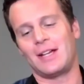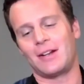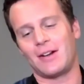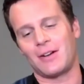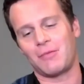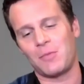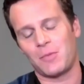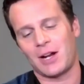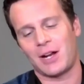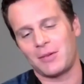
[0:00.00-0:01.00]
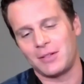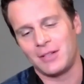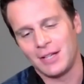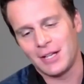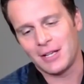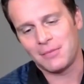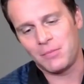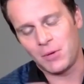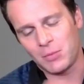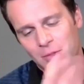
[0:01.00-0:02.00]
when I would
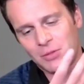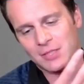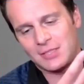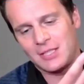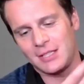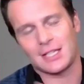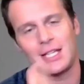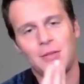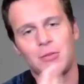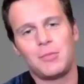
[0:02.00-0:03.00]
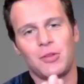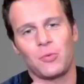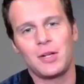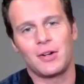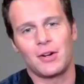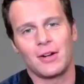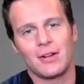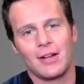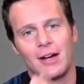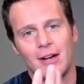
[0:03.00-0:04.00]
we would do the scenes, like he would be the reader.
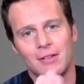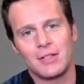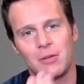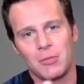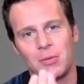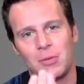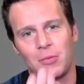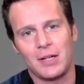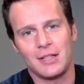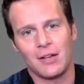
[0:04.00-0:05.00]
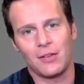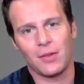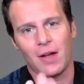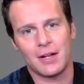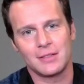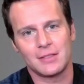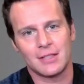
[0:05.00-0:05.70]
He would be reading the other lines,